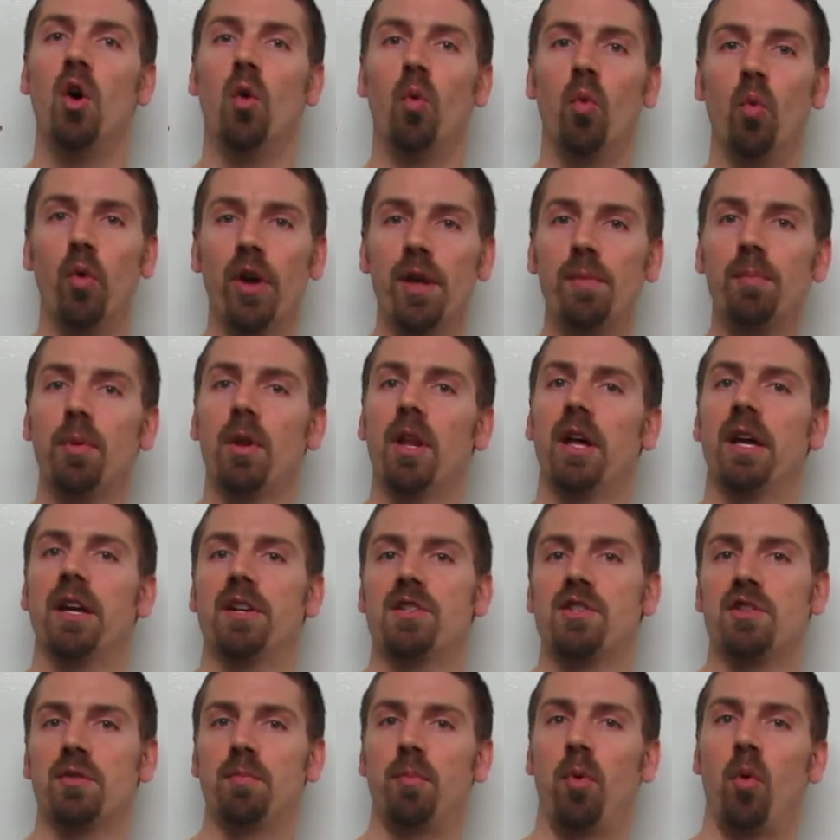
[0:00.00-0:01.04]
We play a
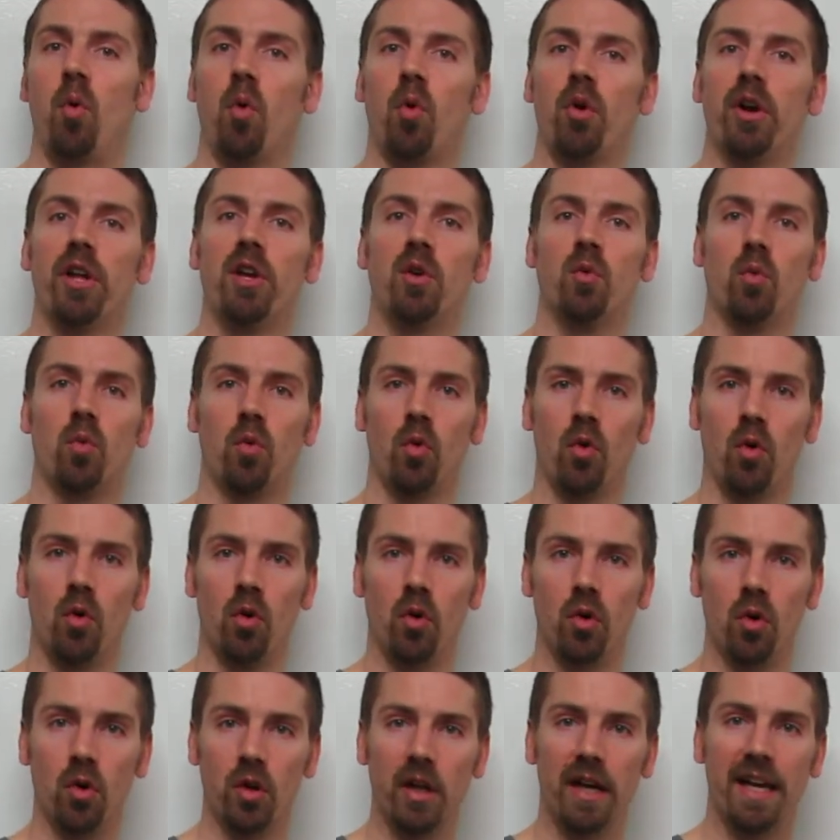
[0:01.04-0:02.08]
supporting
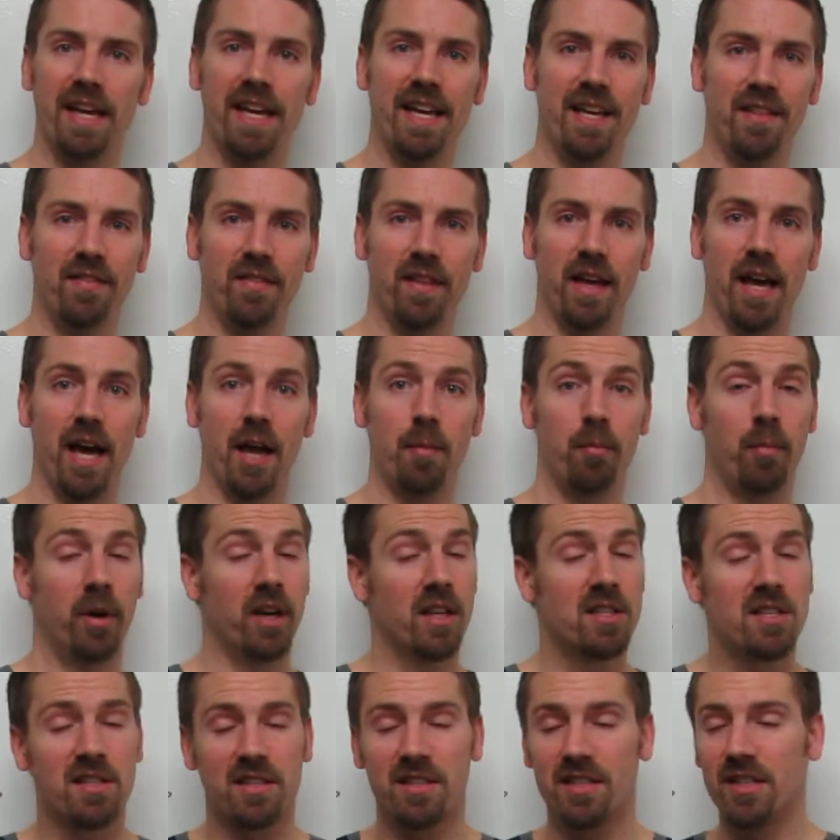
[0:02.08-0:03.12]
role in that, but
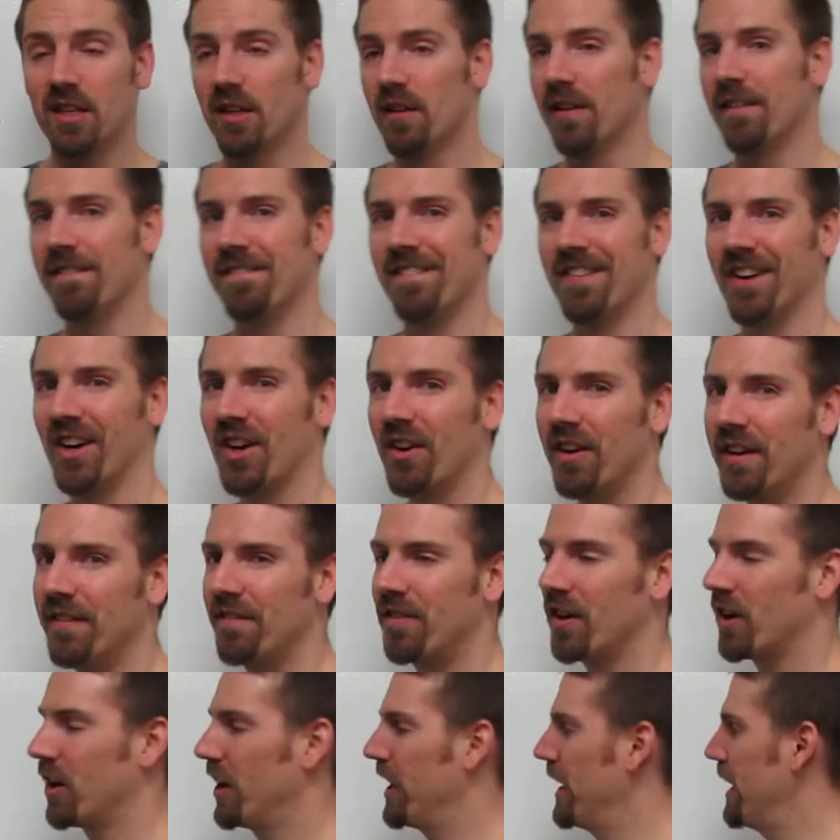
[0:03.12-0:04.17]
it's still a very,
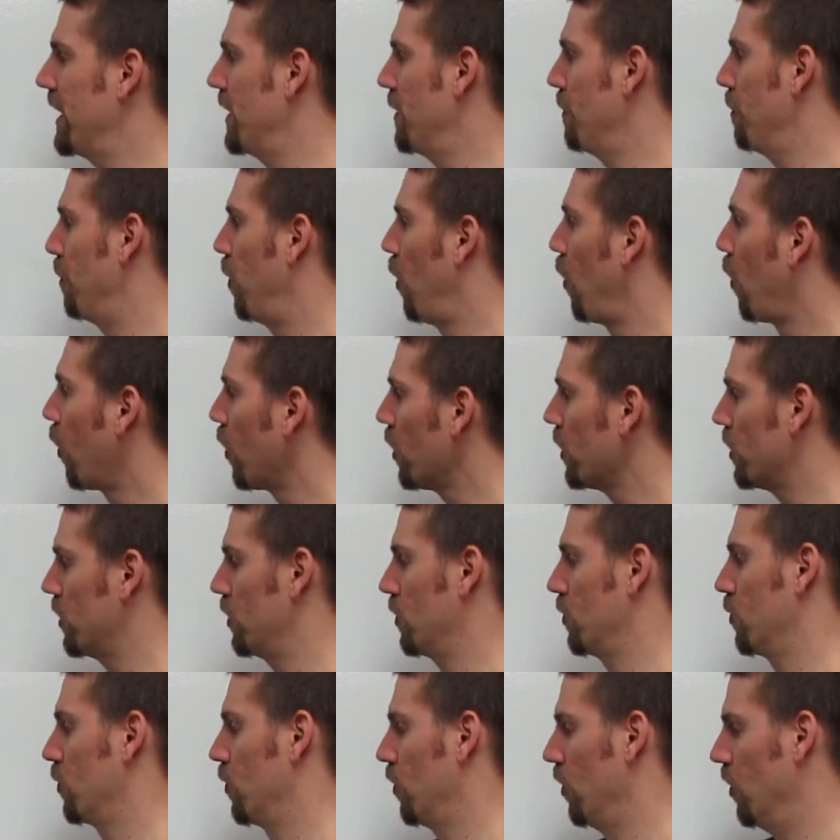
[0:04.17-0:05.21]
very
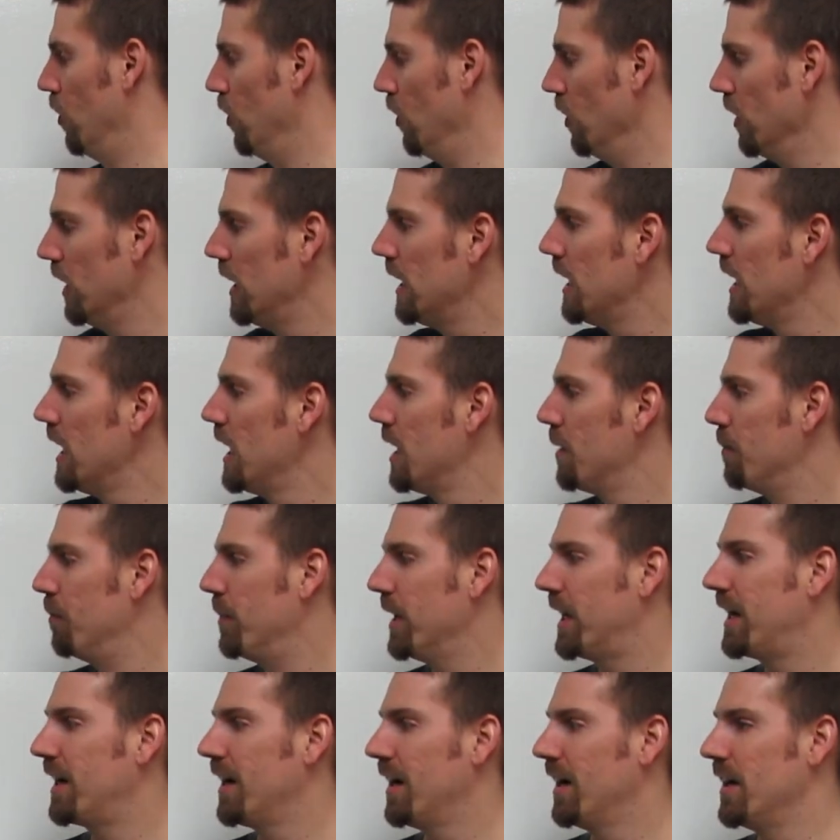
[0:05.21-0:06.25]
important role
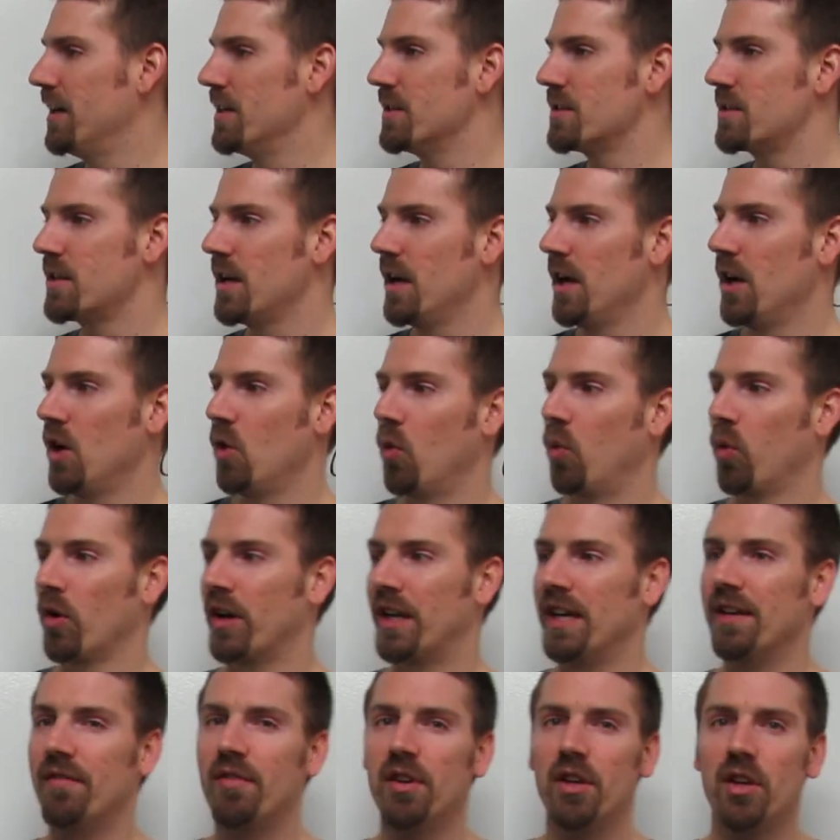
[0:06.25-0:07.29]
because we're
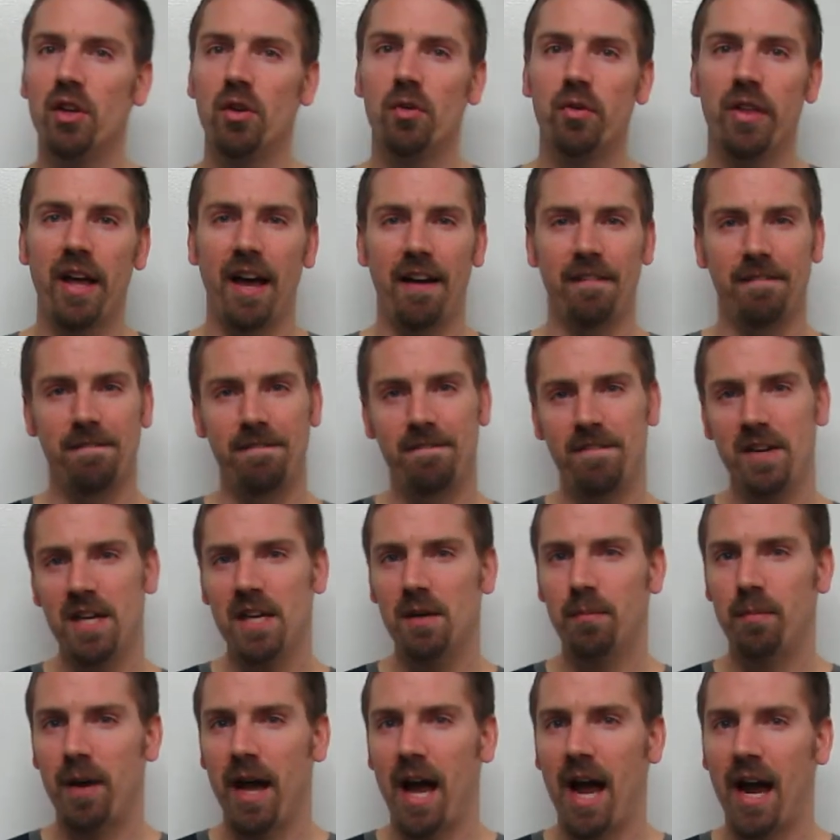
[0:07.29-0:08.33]
giving you that
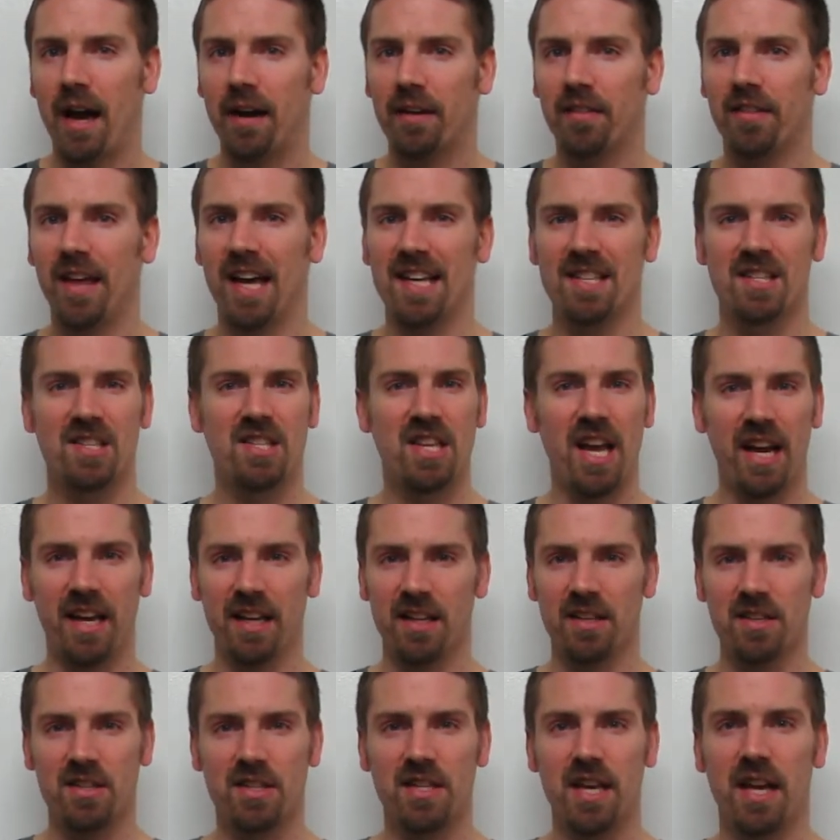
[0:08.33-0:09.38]
feedback, that
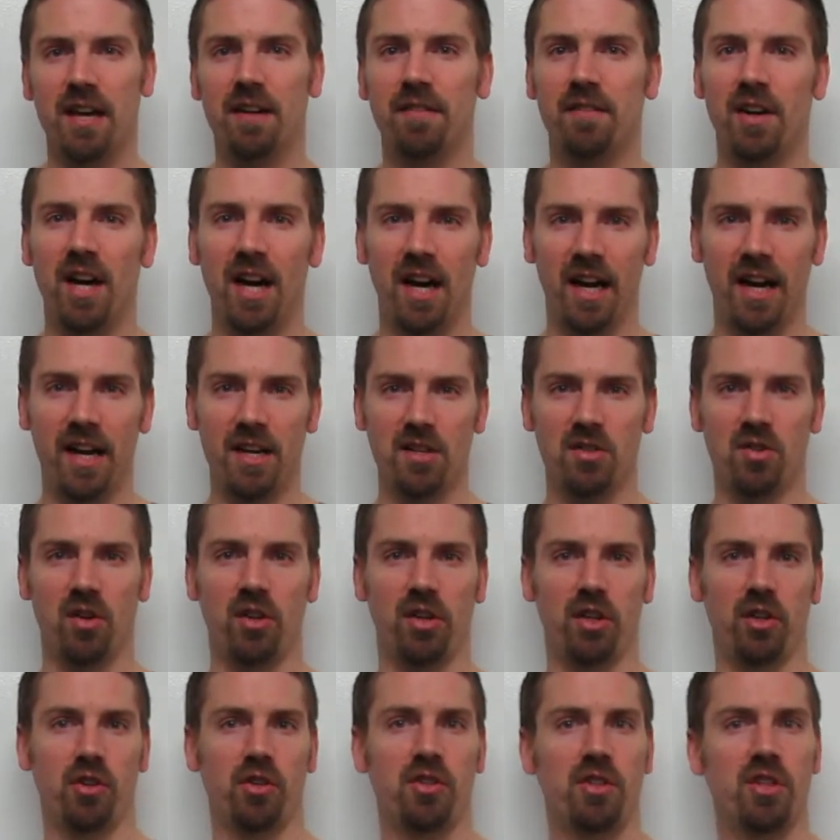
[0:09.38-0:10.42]
second set of eyes
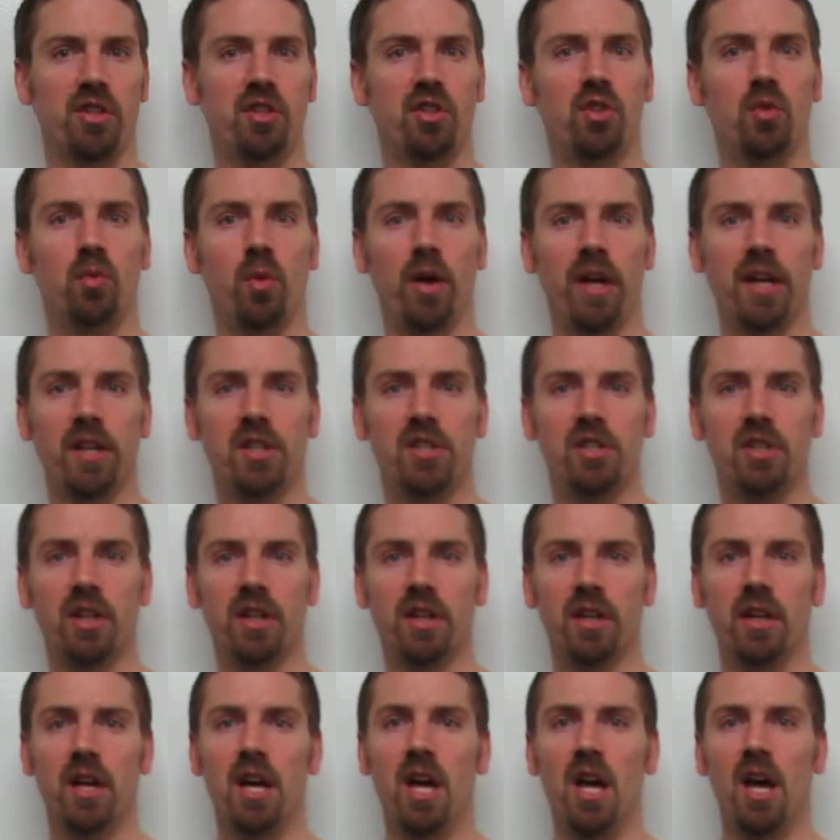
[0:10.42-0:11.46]
on your
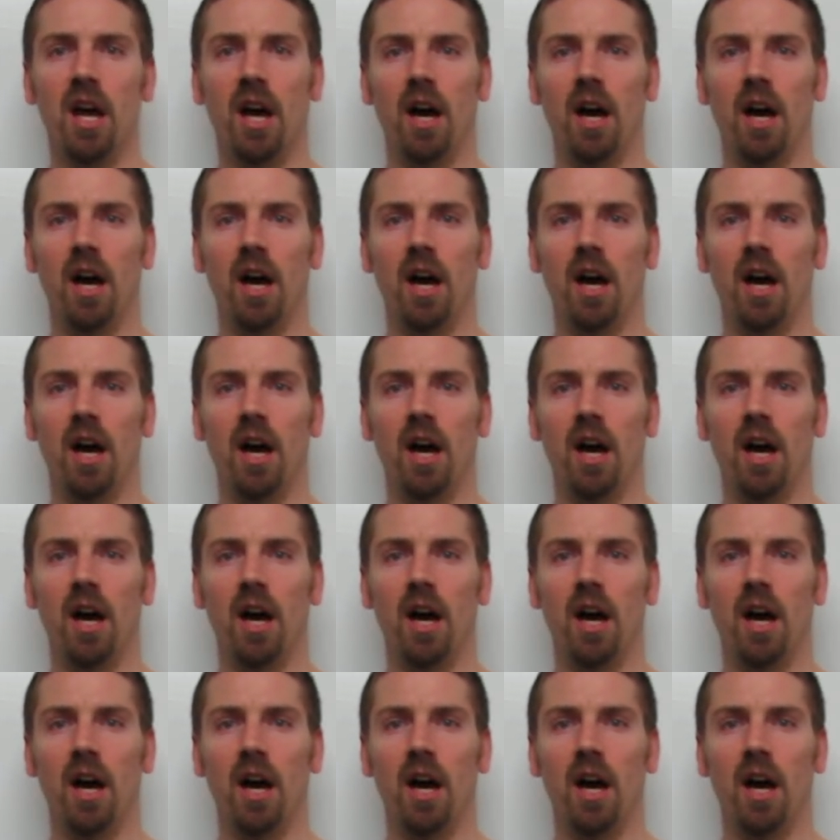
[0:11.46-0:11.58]
situation.